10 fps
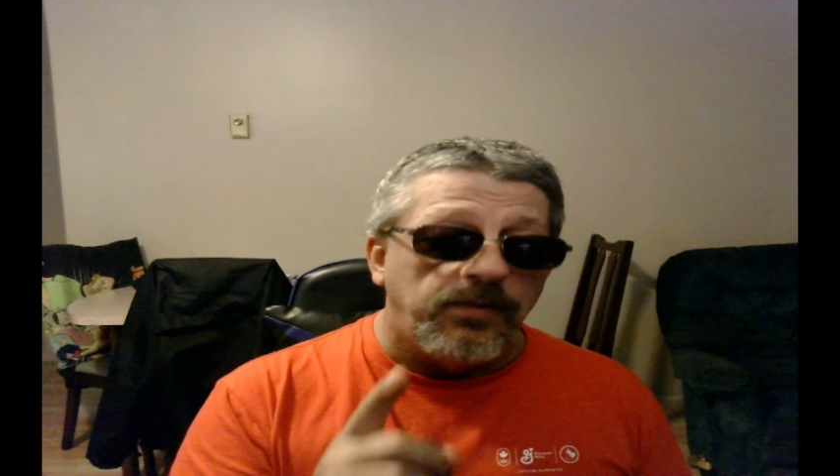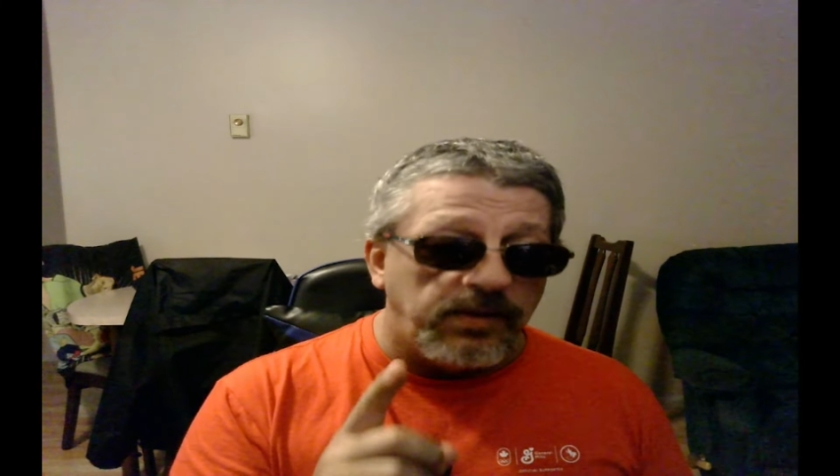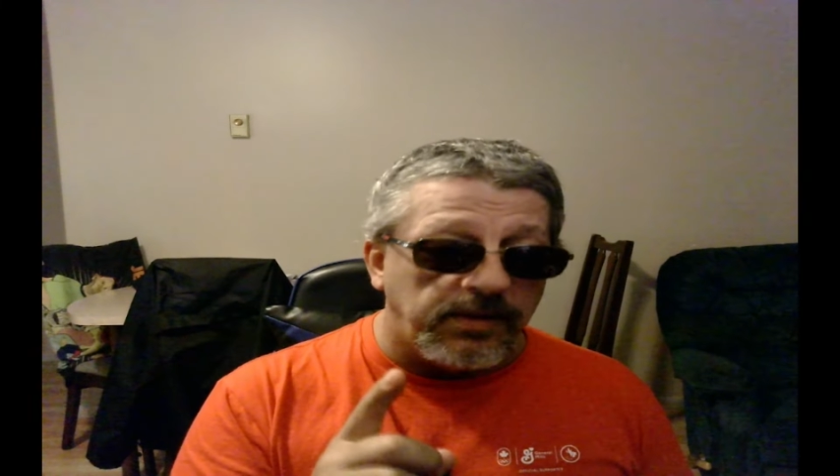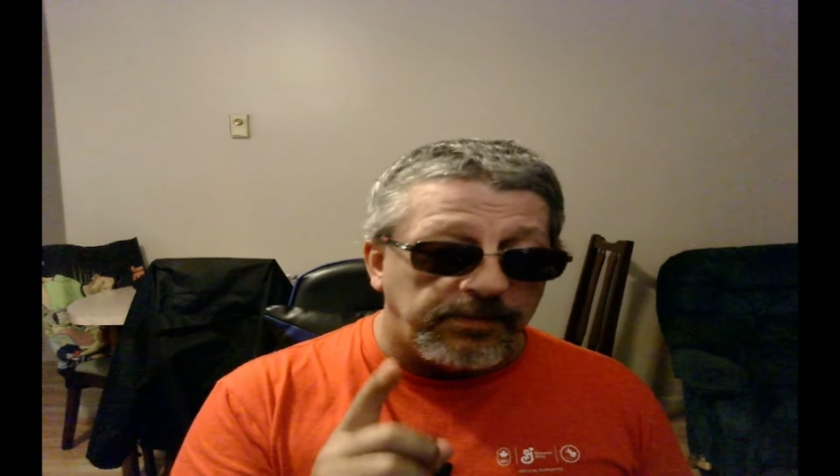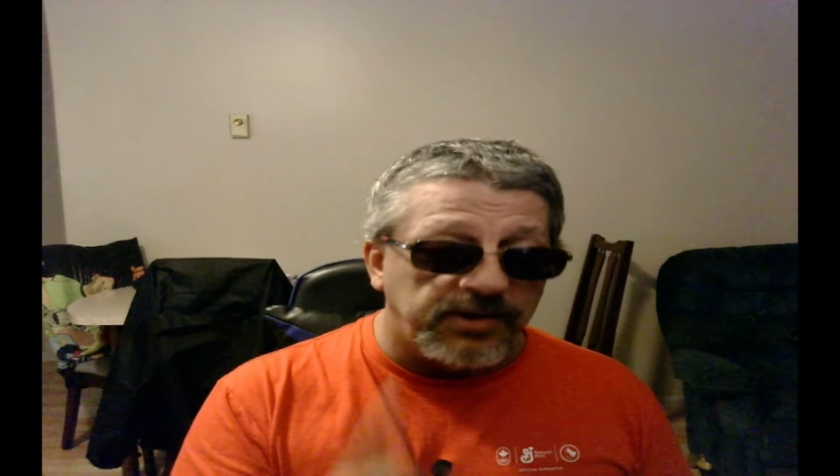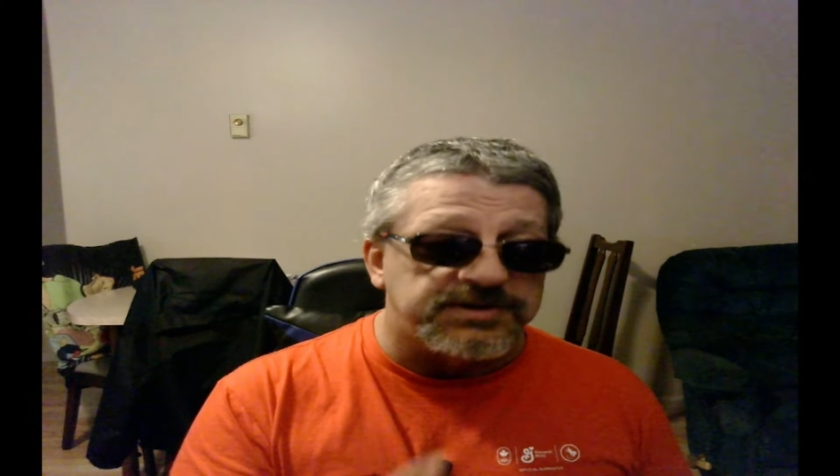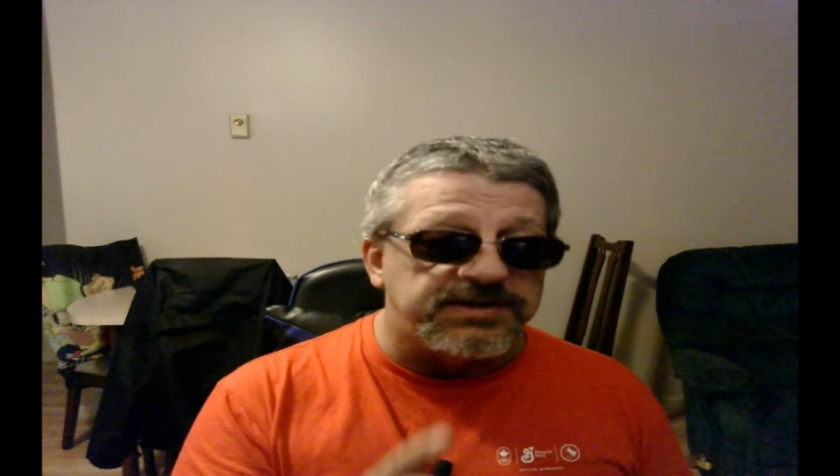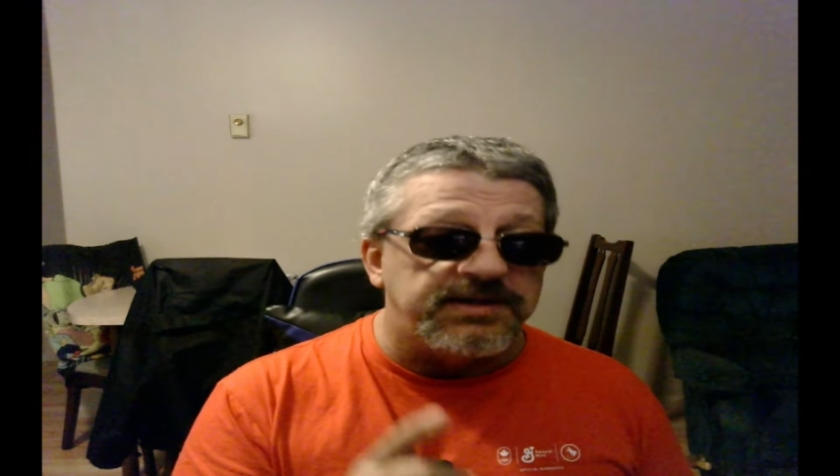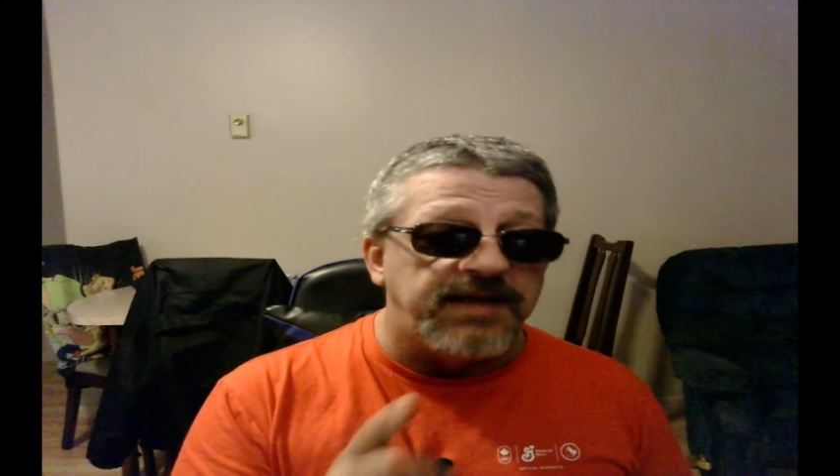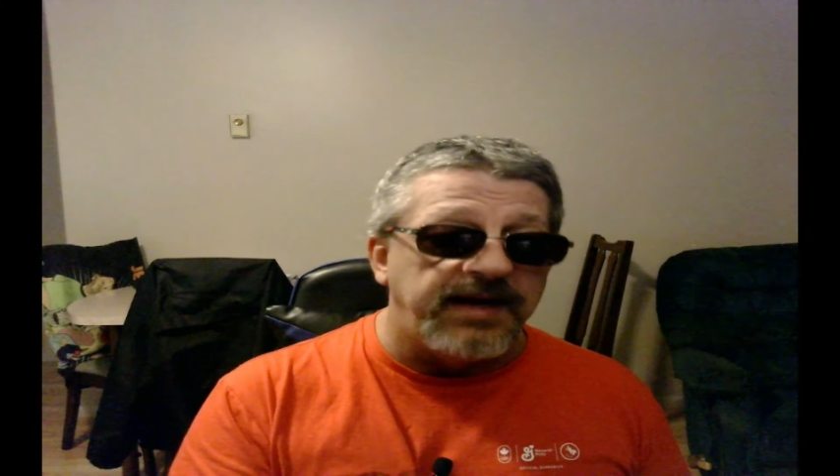with a
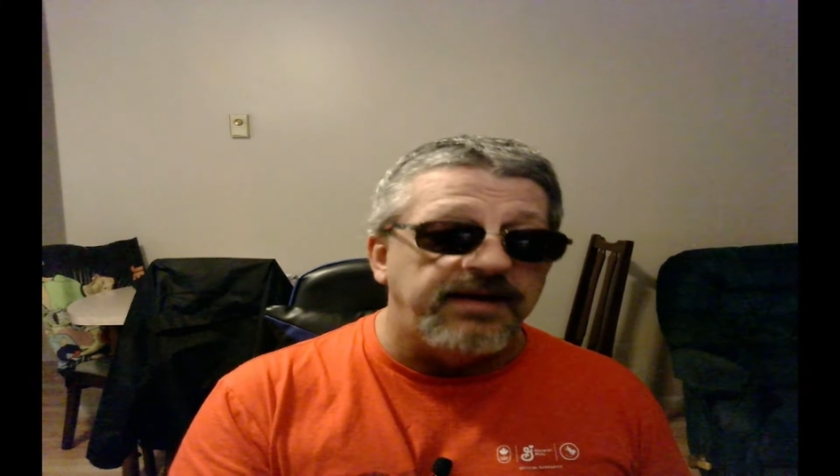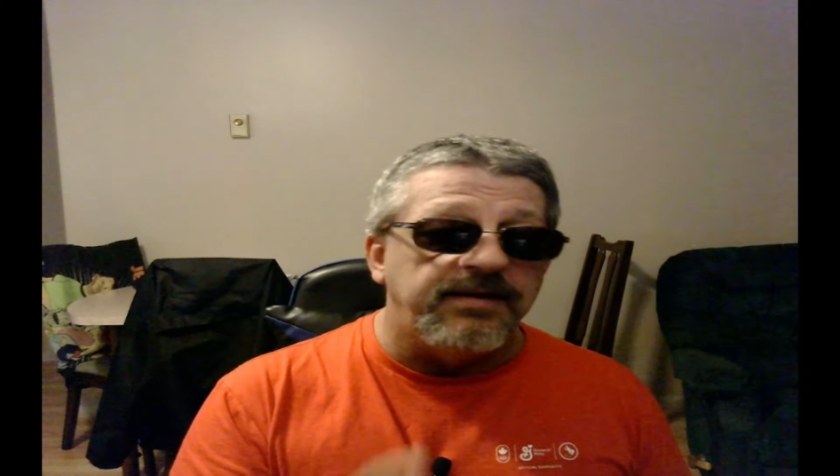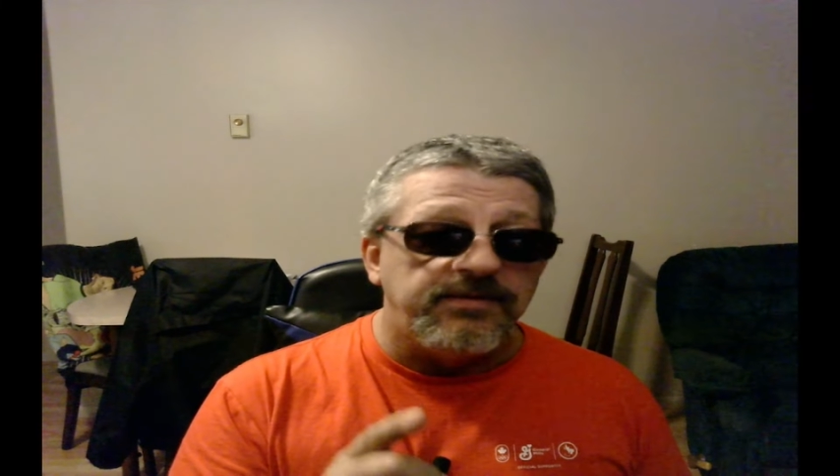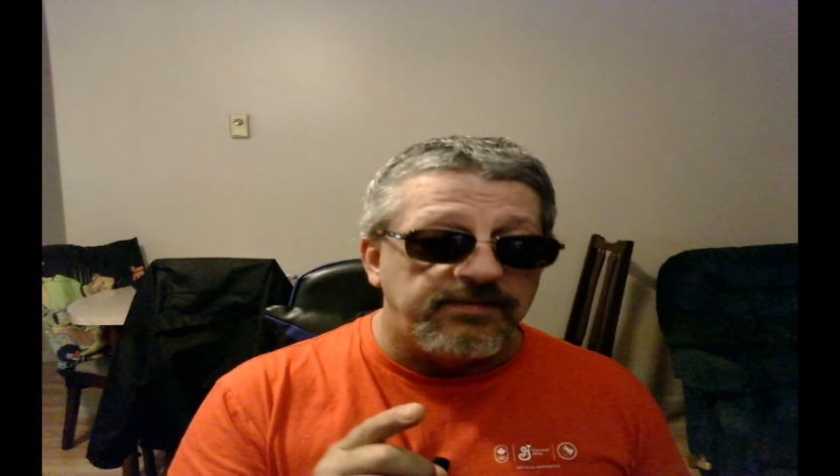person that